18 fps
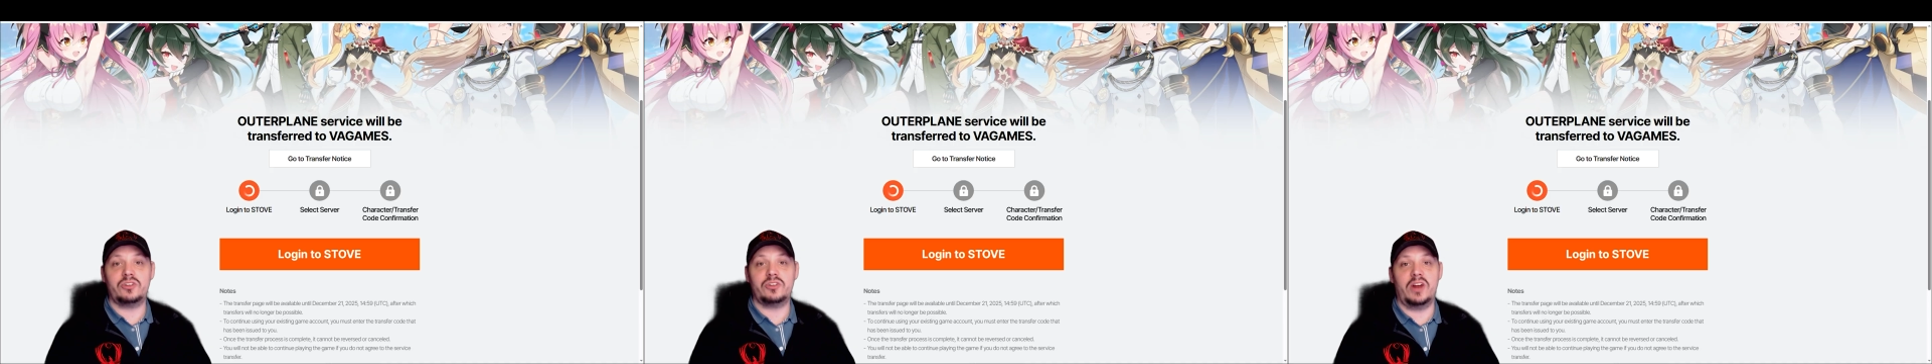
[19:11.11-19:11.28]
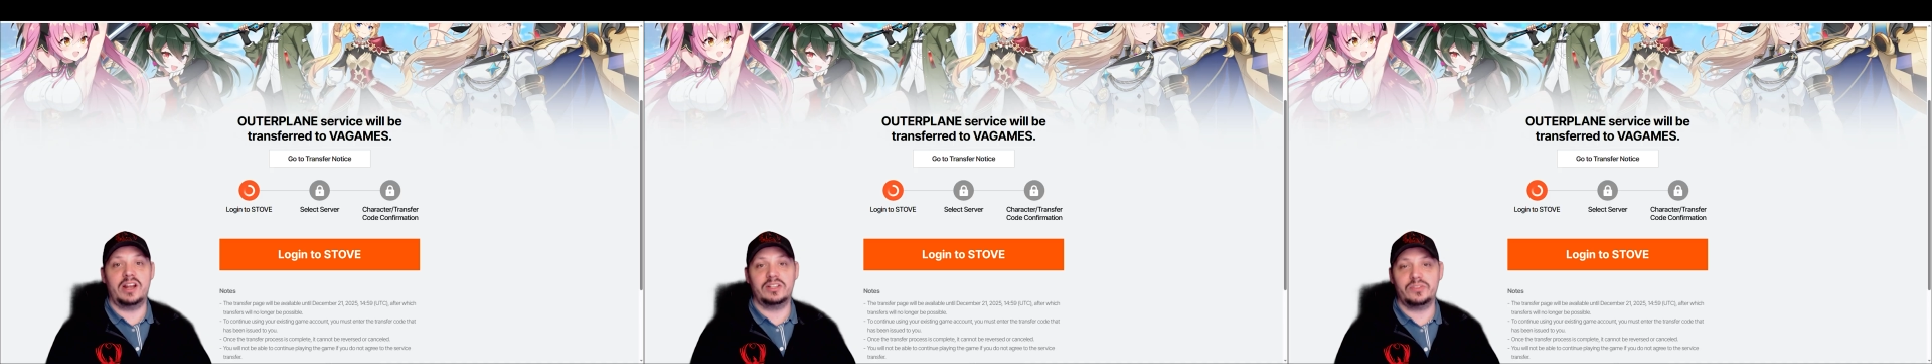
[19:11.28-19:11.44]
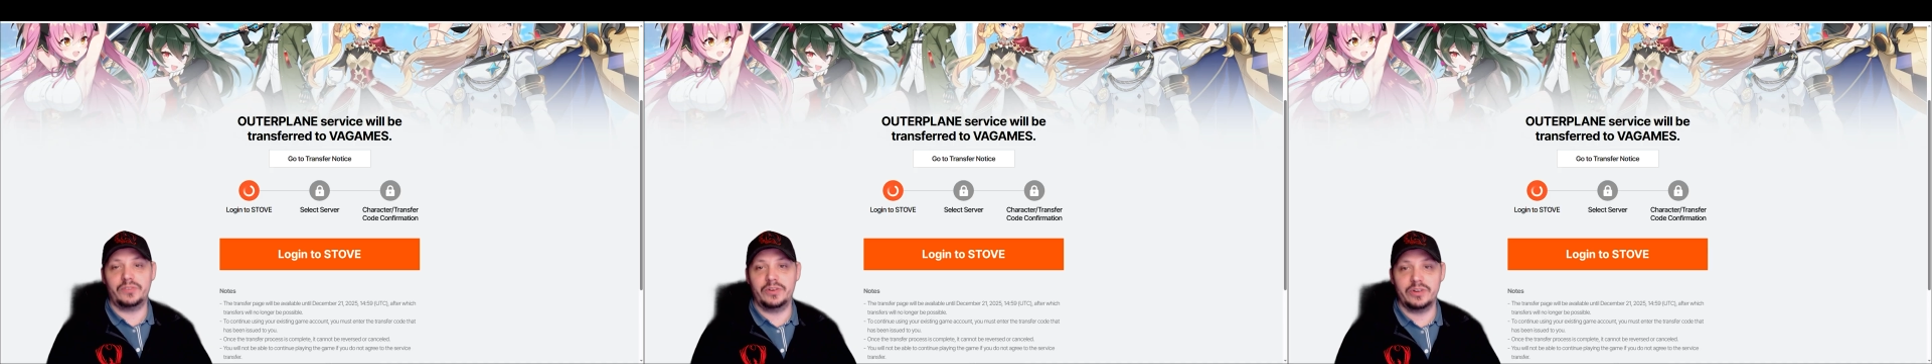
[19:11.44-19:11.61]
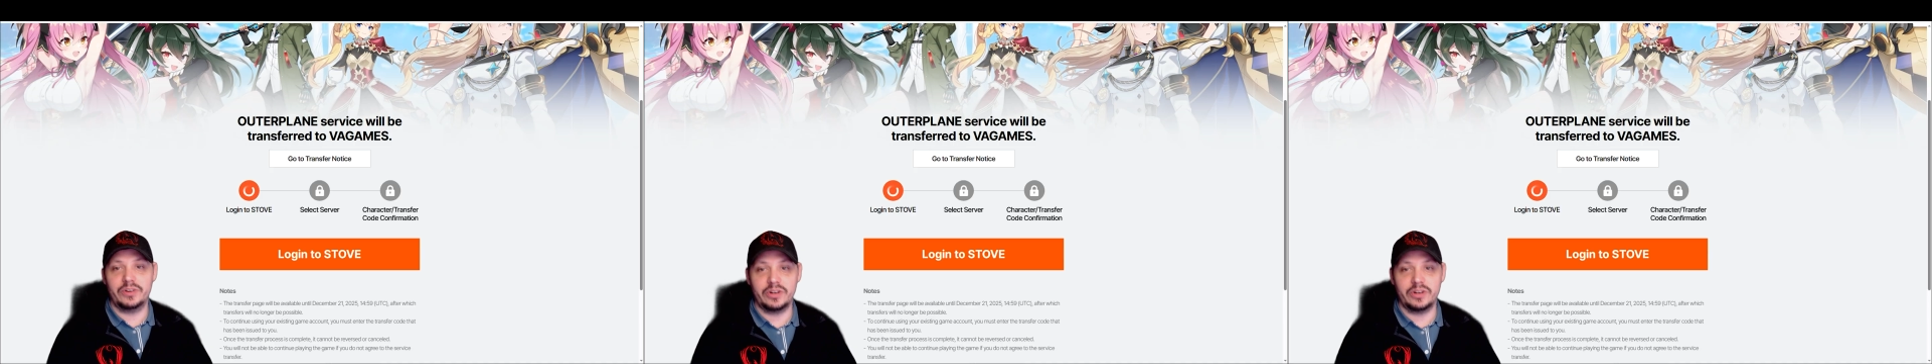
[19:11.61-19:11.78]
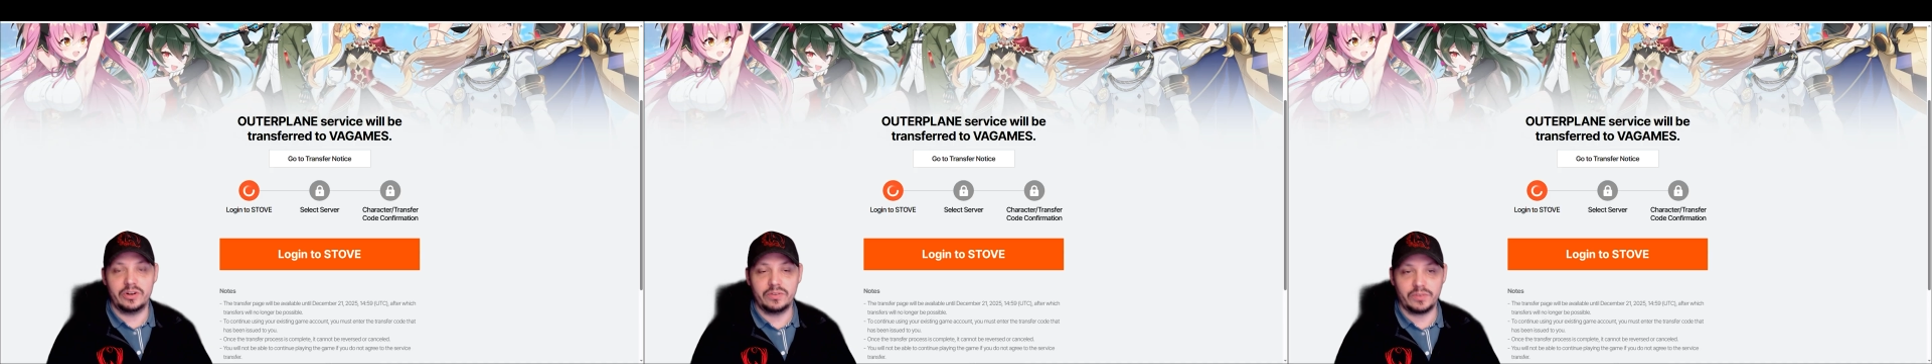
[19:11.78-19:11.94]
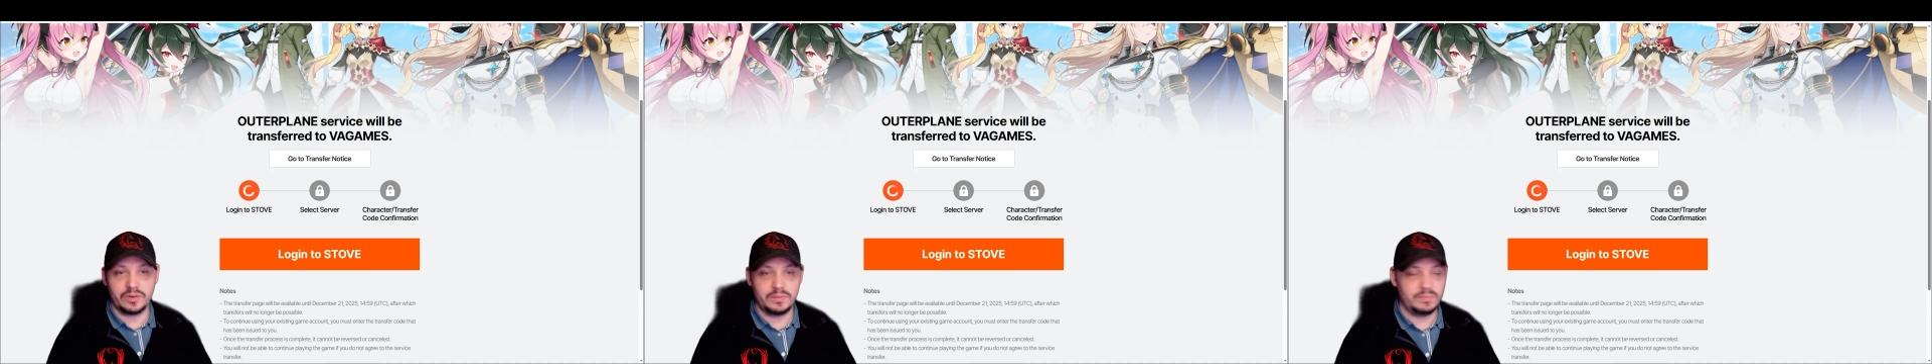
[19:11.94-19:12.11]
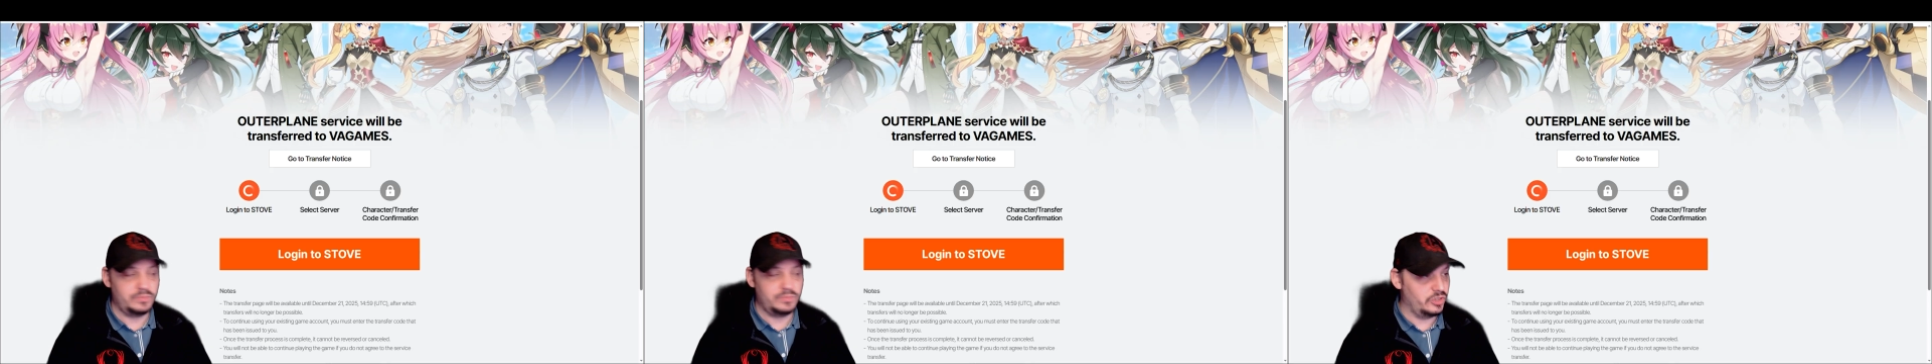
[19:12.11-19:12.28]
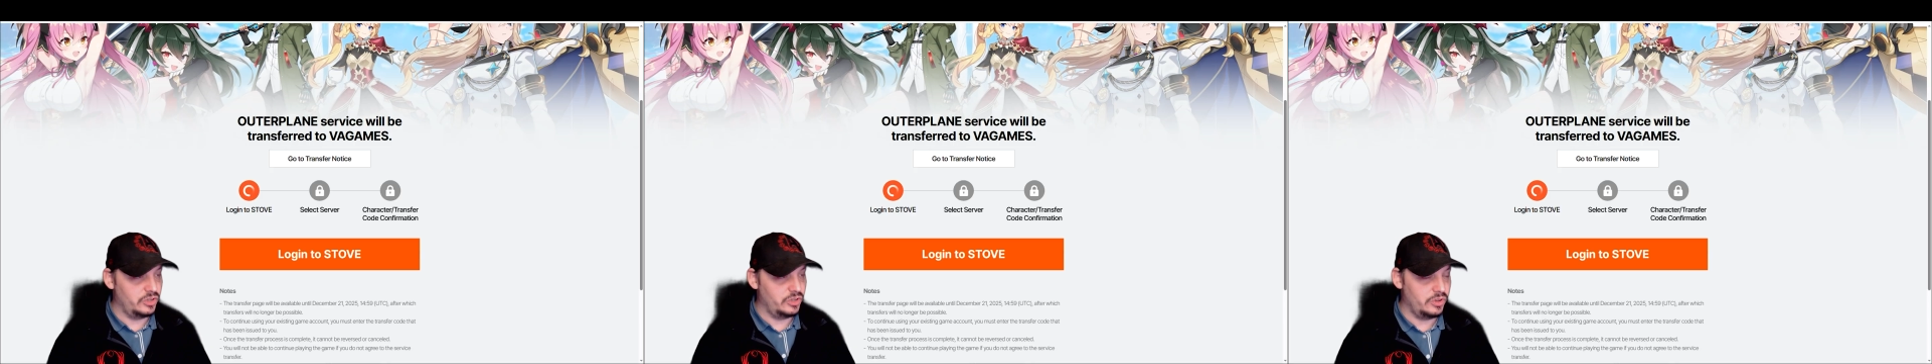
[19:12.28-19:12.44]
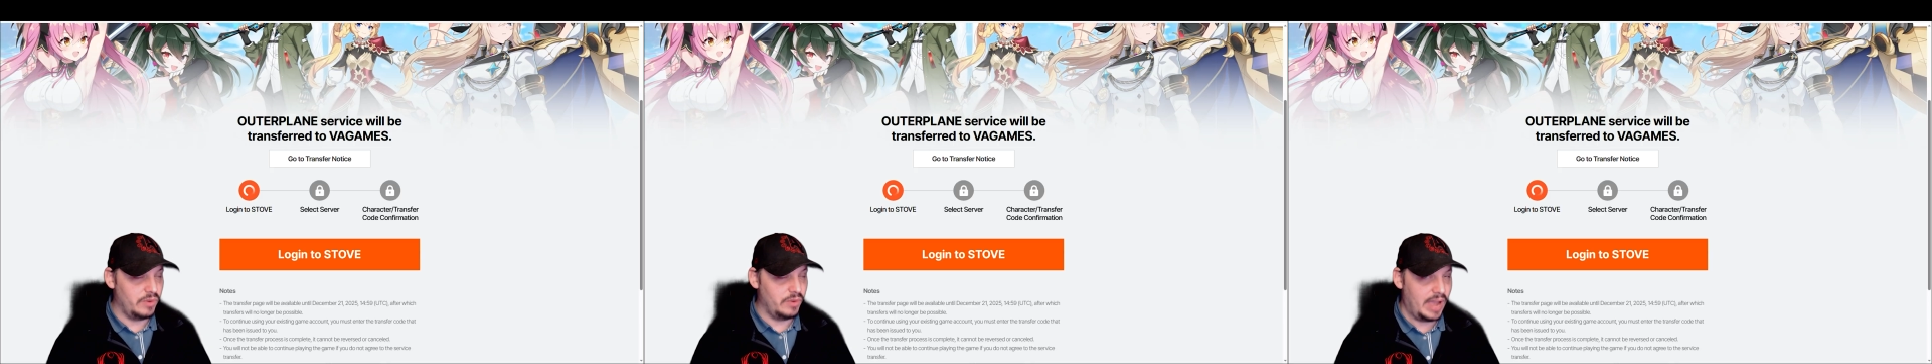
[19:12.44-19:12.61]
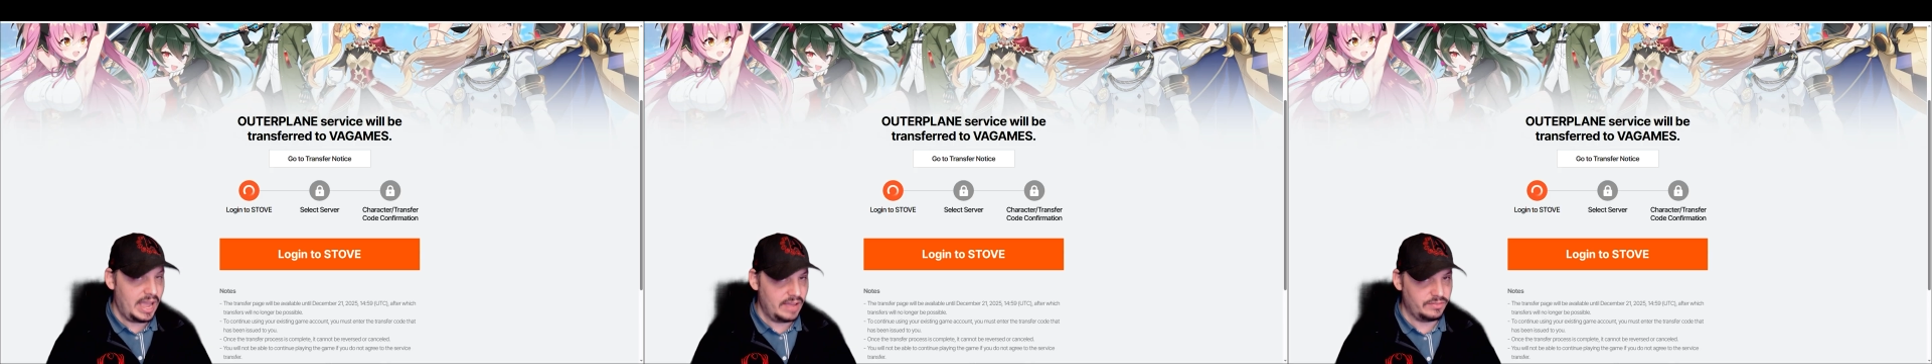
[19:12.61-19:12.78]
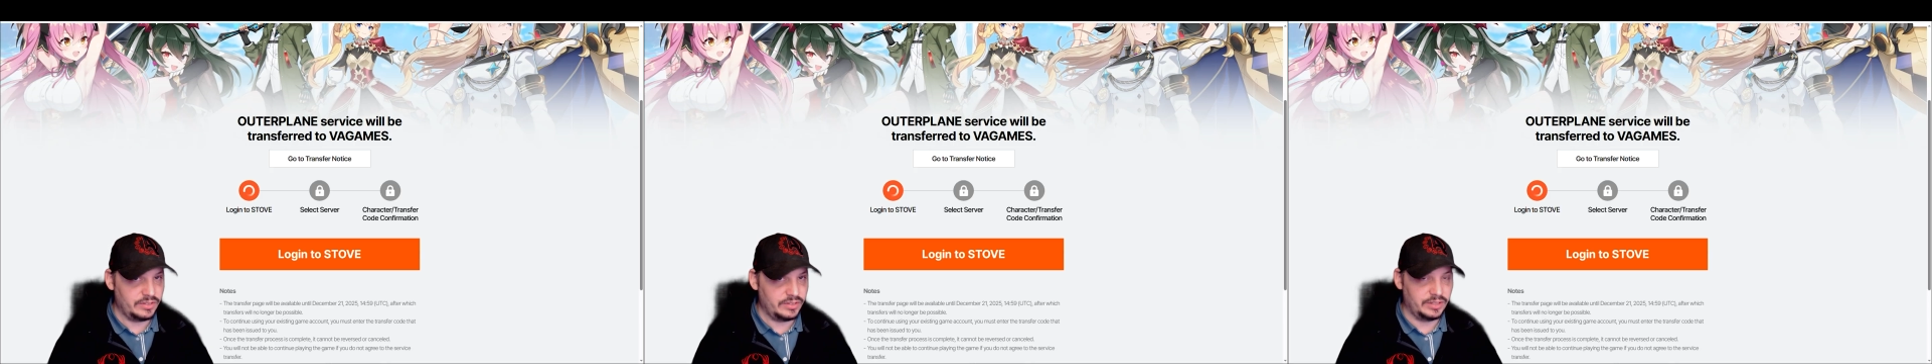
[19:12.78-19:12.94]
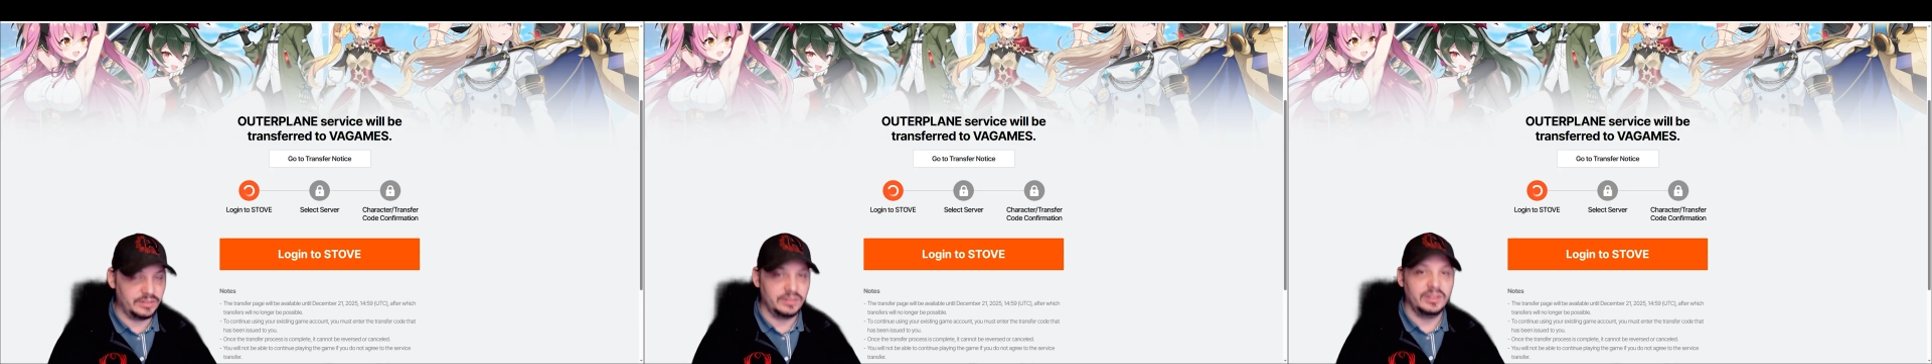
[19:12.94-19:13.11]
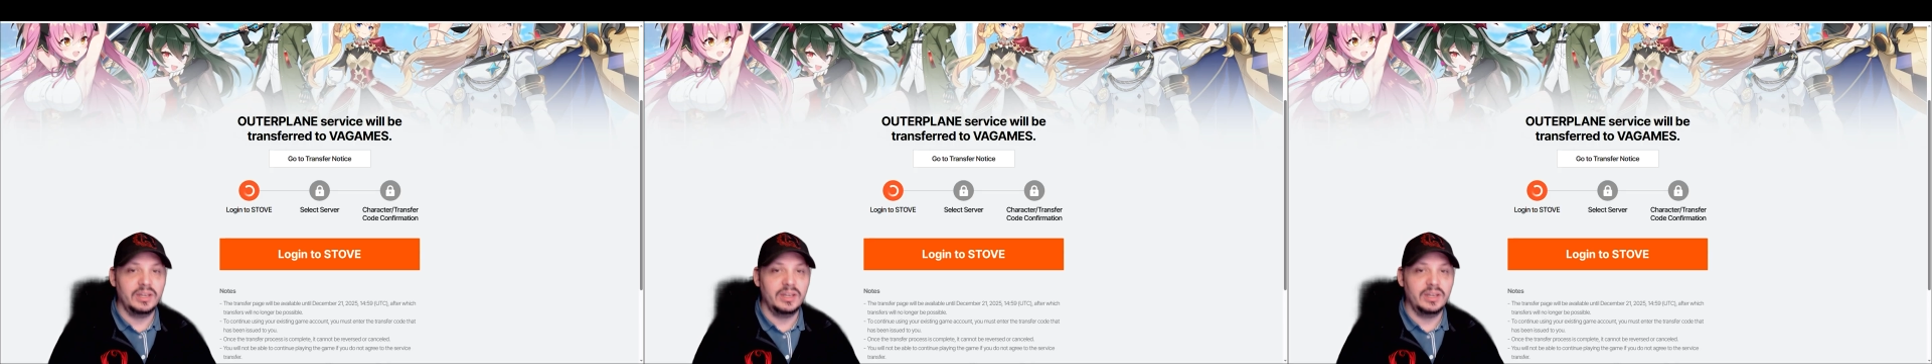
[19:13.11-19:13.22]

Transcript: transfer it over so you have it.